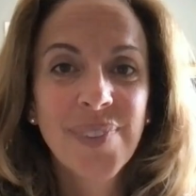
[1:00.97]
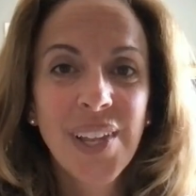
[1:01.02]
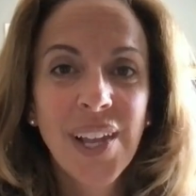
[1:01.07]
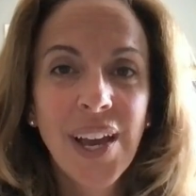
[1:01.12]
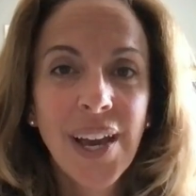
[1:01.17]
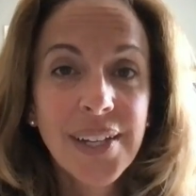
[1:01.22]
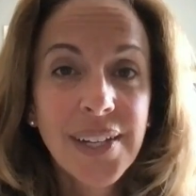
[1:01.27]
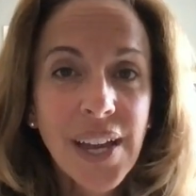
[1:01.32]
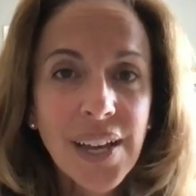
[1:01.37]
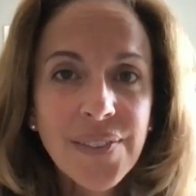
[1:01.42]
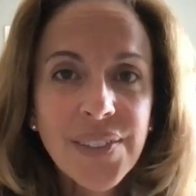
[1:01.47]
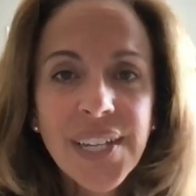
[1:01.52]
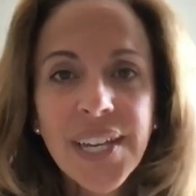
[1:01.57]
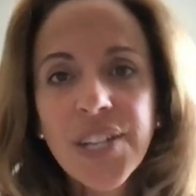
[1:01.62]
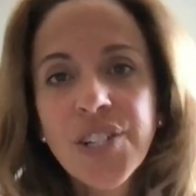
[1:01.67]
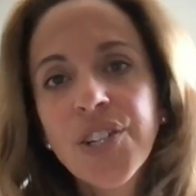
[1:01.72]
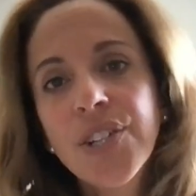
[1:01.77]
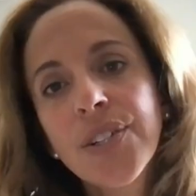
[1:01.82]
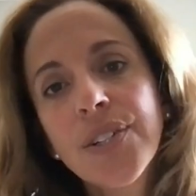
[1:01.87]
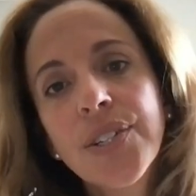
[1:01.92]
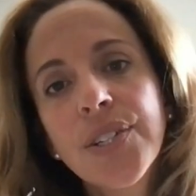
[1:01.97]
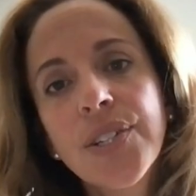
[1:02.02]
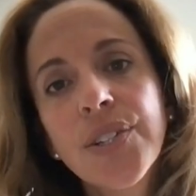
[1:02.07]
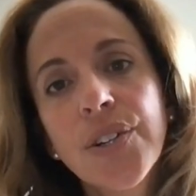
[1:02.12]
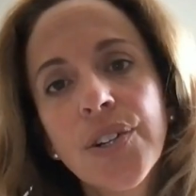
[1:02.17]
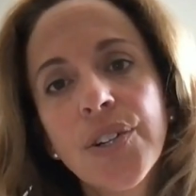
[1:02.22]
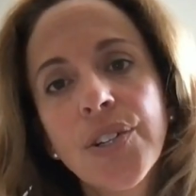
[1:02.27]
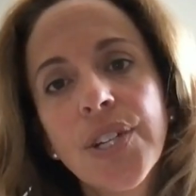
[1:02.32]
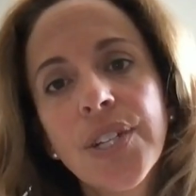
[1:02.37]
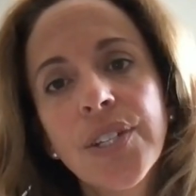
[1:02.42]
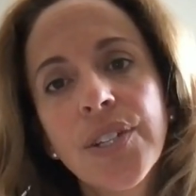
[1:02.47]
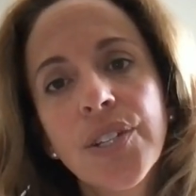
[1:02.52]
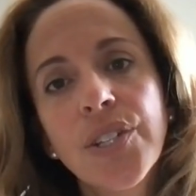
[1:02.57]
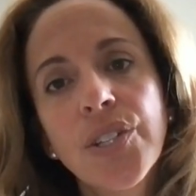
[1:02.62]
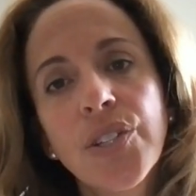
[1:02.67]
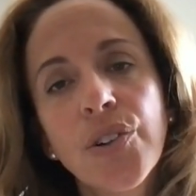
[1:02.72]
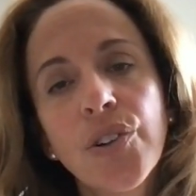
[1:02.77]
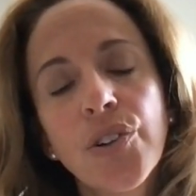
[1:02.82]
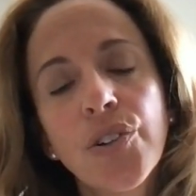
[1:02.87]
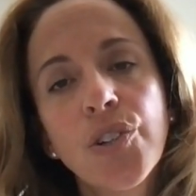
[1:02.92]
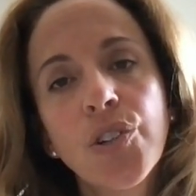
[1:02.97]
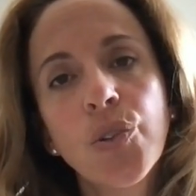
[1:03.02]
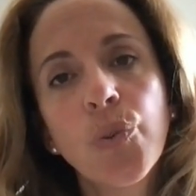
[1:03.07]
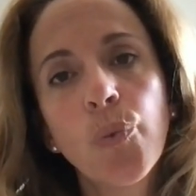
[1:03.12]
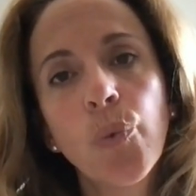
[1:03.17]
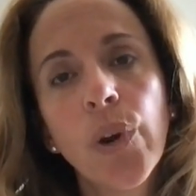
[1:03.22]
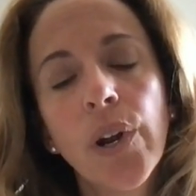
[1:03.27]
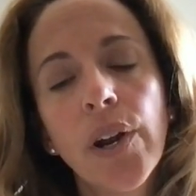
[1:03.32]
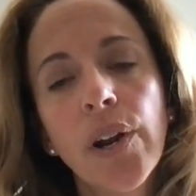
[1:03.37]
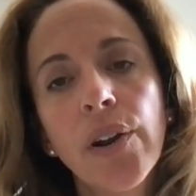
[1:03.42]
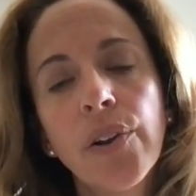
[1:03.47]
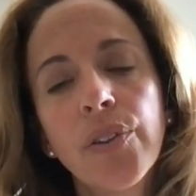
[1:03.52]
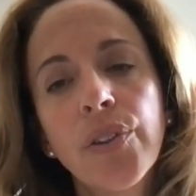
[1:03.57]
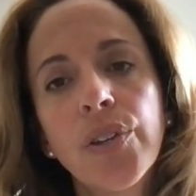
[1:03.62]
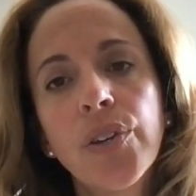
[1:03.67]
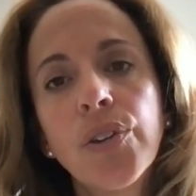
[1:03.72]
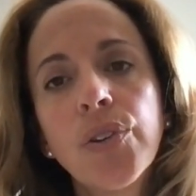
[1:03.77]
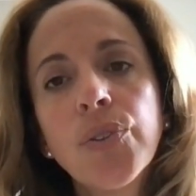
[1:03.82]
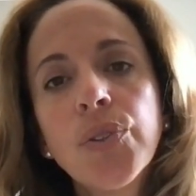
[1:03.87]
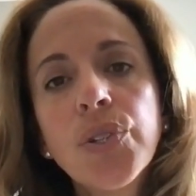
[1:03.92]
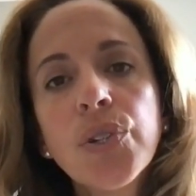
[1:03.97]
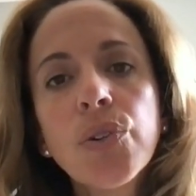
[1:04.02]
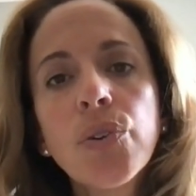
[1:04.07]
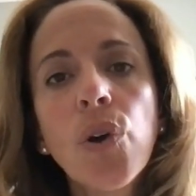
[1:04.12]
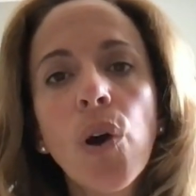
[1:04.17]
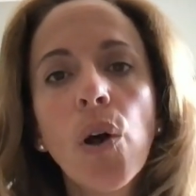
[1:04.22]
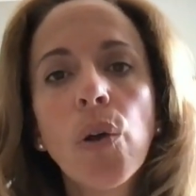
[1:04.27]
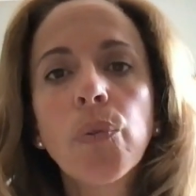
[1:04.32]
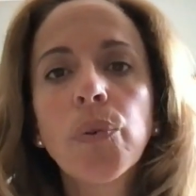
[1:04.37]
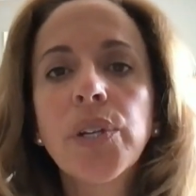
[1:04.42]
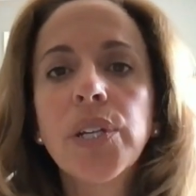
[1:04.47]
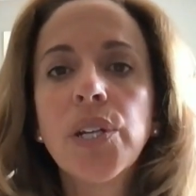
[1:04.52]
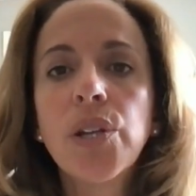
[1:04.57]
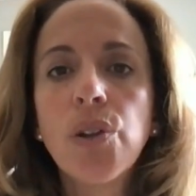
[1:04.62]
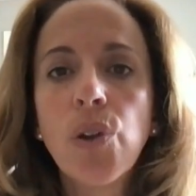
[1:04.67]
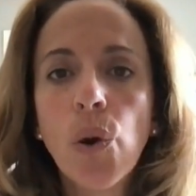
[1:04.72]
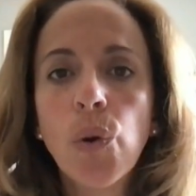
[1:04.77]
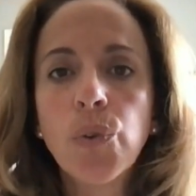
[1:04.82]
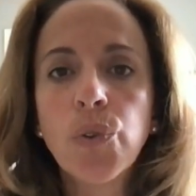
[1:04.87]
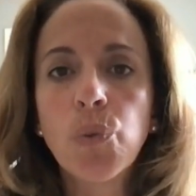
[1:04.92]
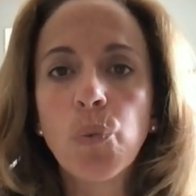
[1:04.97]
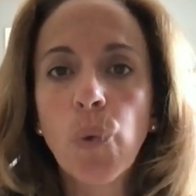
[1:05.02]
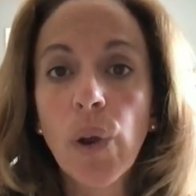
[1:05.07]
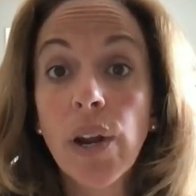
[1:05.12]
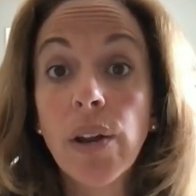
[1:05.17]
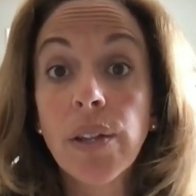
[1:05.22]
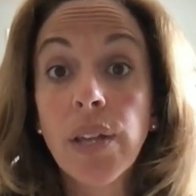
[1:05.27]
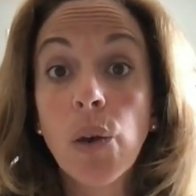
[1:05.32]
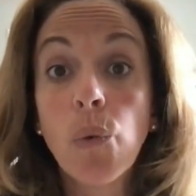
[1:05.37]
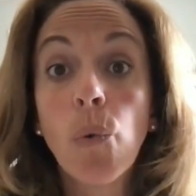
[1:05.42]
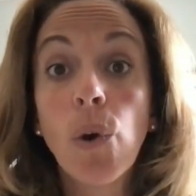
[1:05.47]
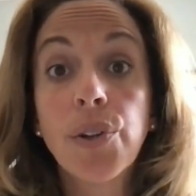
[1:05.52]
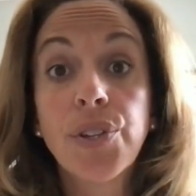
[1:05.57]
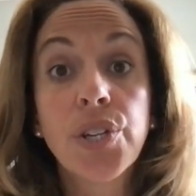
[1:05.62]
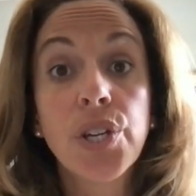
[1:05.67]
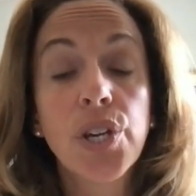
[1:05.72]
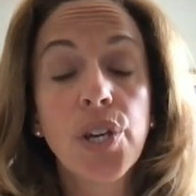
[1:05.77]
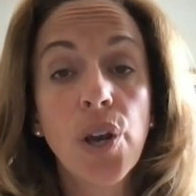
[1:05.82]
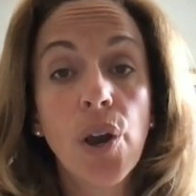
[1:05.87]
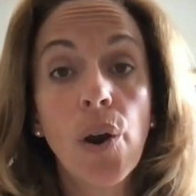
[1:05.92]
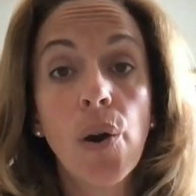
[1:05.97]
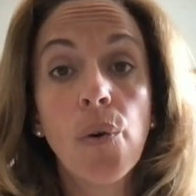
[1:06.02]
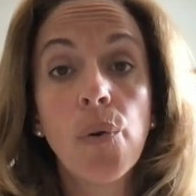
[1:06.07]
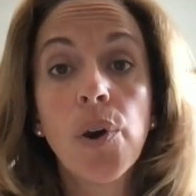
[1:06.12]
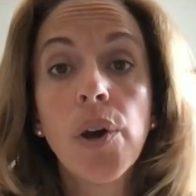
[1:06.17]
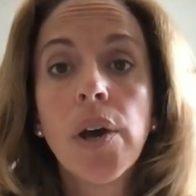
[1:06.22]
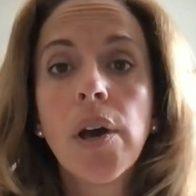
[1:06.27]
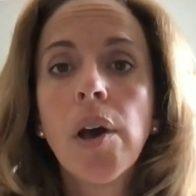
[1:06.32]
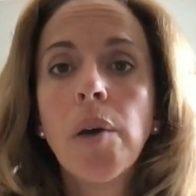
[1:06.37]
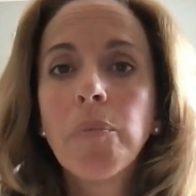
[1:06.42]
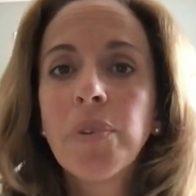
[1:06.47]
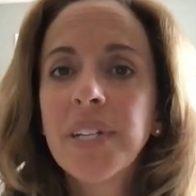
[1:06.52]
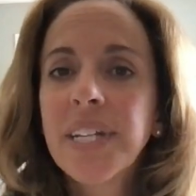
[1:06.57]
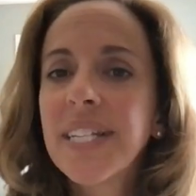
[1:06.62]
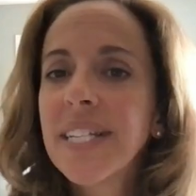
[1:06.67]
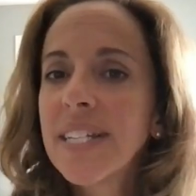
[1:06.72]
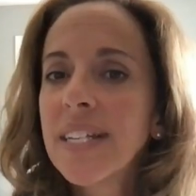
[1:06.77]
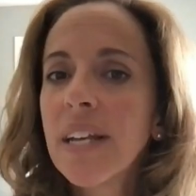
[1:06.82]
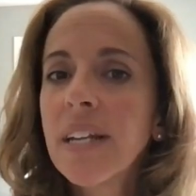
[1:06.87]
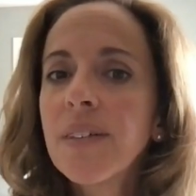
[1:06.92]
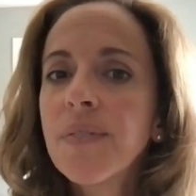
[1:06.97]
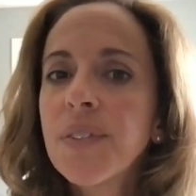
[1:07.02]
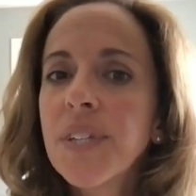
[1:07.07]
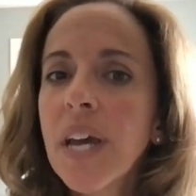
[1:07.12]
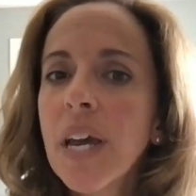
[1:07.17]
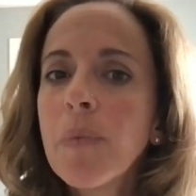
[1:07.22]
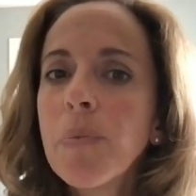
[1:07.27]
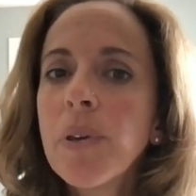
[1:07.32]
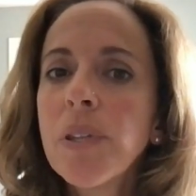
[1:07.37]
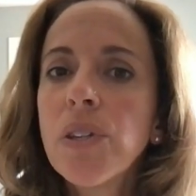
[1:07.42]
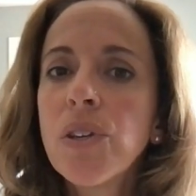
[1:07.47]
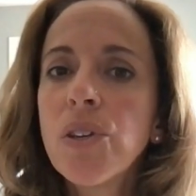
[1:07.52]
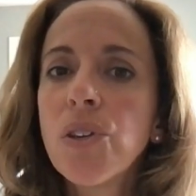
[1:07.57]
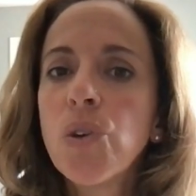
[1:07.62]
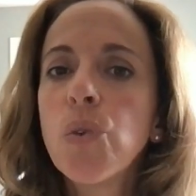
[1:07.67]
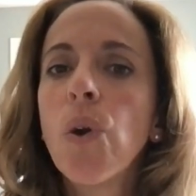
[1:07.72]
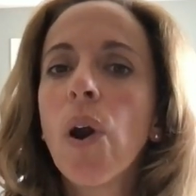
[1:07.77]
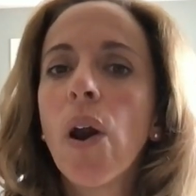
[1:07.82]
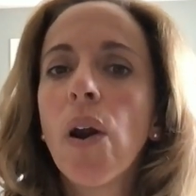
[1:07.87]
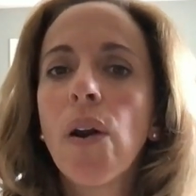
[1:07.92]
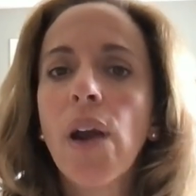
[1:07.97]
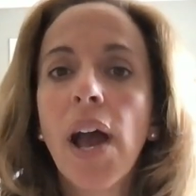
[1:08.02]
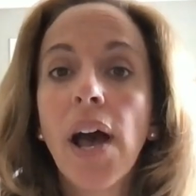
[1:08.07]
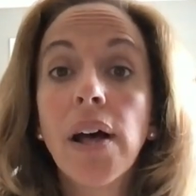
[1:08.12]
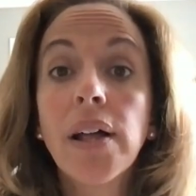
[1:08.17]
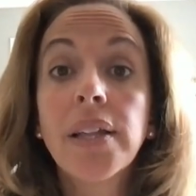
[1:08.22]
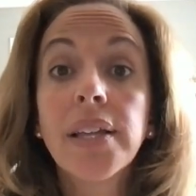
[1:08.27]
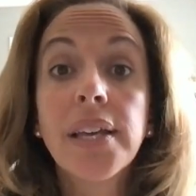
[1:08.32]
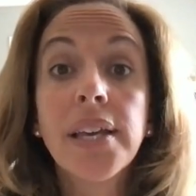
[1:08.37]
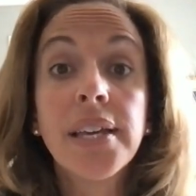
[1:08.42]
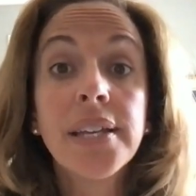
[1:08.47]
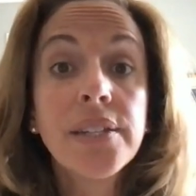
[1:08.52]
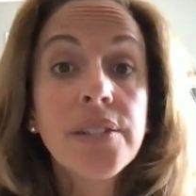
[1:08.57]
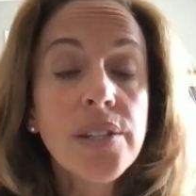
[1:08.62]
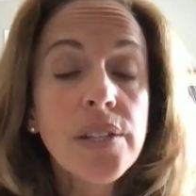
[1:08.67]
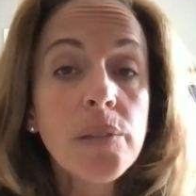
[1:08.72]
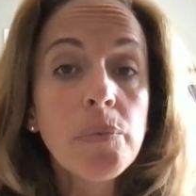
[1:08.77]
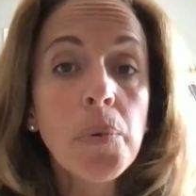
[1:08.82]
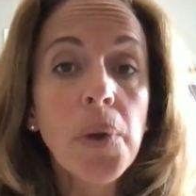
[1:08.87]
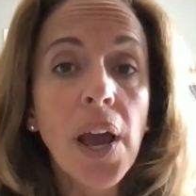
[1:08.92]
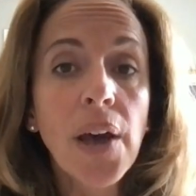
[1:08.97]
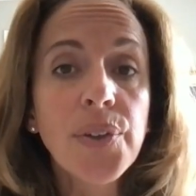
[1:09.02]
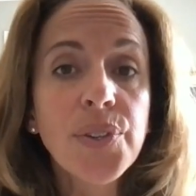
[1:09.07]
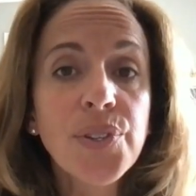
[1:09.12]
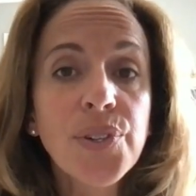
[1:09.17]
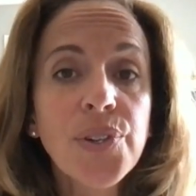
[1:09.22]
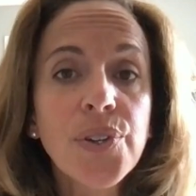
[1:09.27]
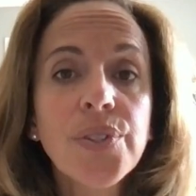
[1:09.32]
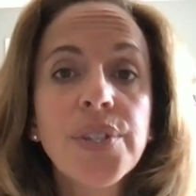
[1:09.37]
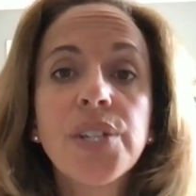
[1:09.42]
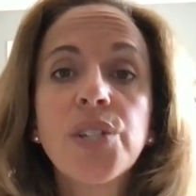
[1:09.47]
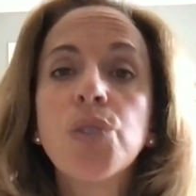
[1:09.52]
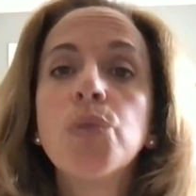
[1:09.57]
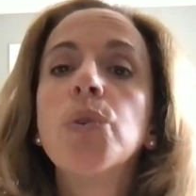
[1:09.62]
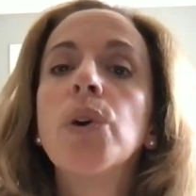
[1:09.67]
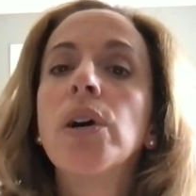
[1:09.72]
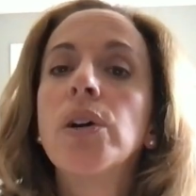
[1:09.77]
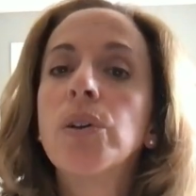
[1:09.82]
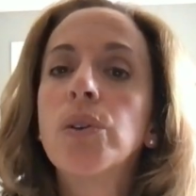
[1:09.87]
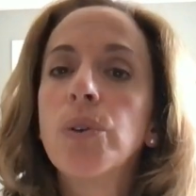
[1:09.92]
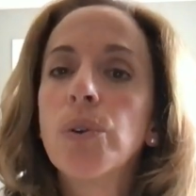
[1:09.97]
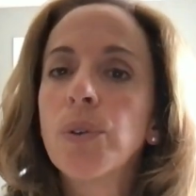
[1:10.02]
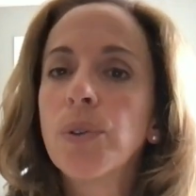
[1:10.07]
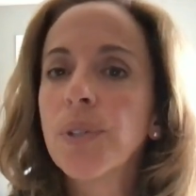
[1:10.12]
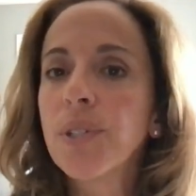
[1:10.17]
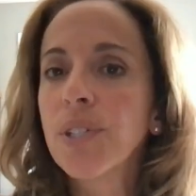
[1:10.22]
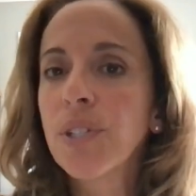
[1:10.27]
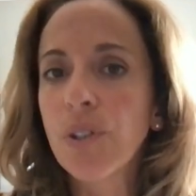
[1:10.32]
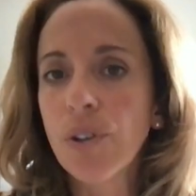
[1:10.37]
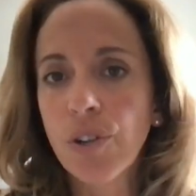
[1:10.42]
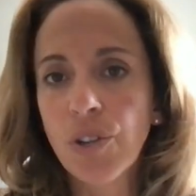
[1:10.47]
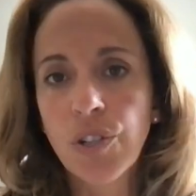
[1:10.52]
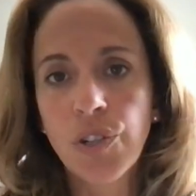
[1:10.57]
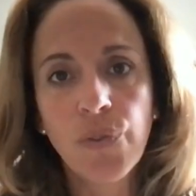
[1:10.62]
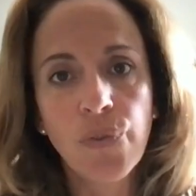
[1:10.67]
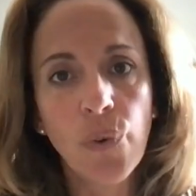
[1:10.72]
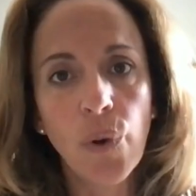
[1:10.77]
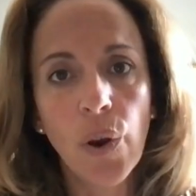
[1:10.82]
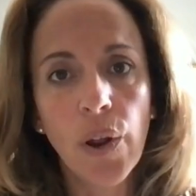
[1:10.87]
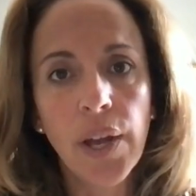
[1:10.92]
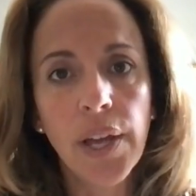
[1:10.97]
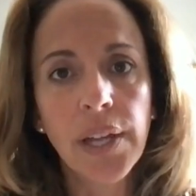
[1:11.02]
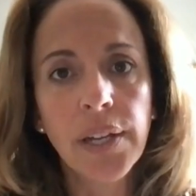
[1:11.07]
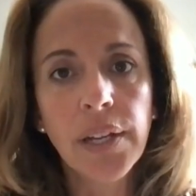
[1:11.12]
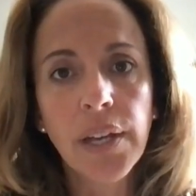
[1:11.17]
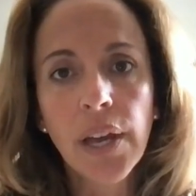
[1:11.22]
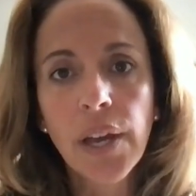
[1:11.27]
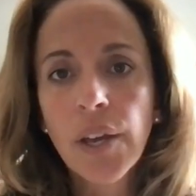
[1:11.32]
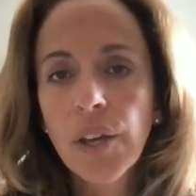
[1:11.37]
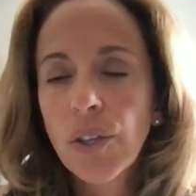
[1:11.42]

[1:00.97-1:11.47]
A navigational search is a search where the user already knows where they want to go, but instead of typing the URL into the browser, they do a Google search for it.